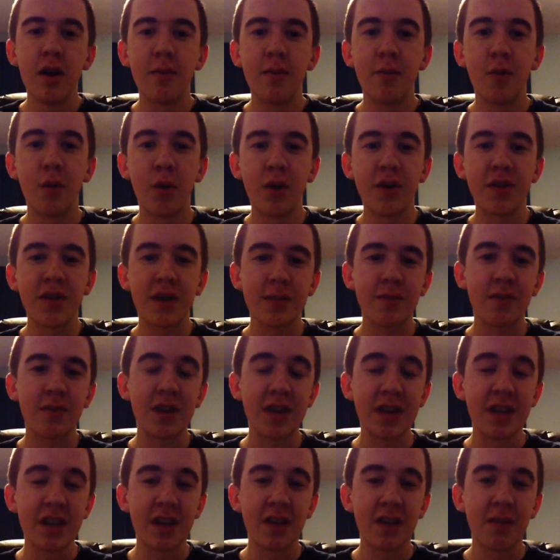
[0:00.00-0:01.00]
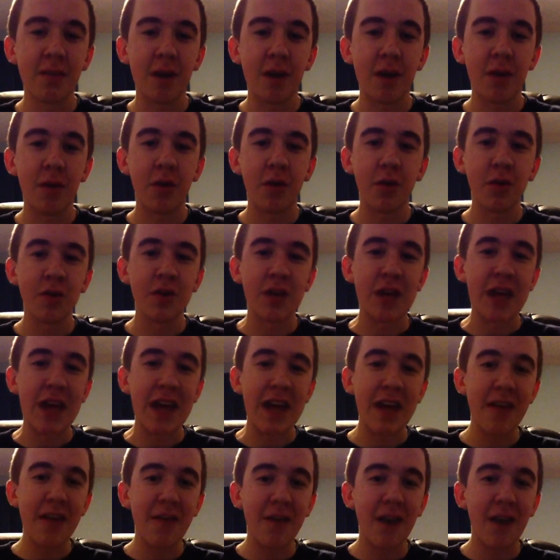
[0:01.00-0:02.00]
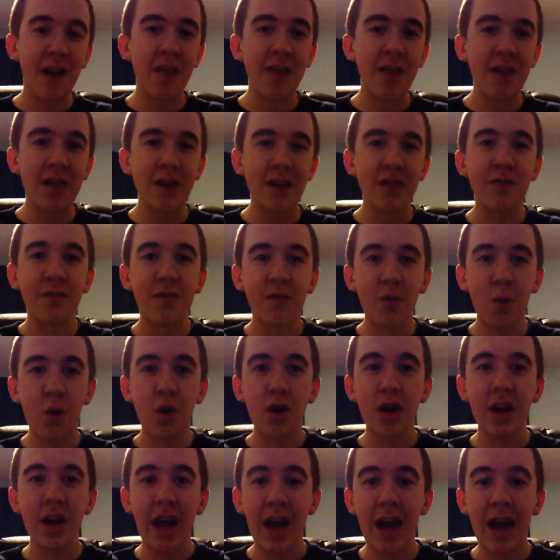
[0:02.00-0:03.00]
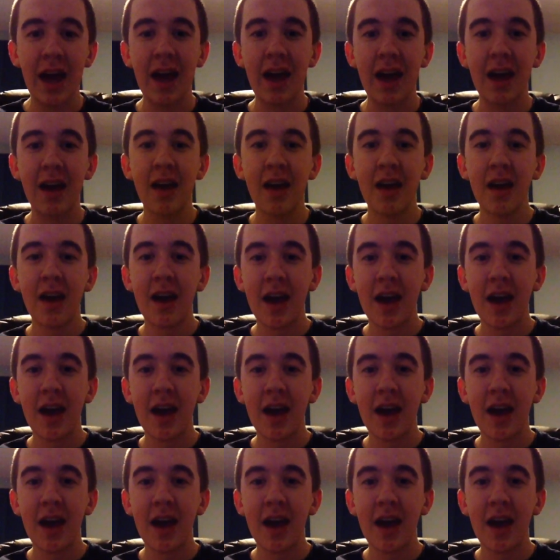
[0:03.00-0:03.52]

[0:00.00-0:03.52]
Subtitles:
But what Samsung did come out with was an 85-inch 4K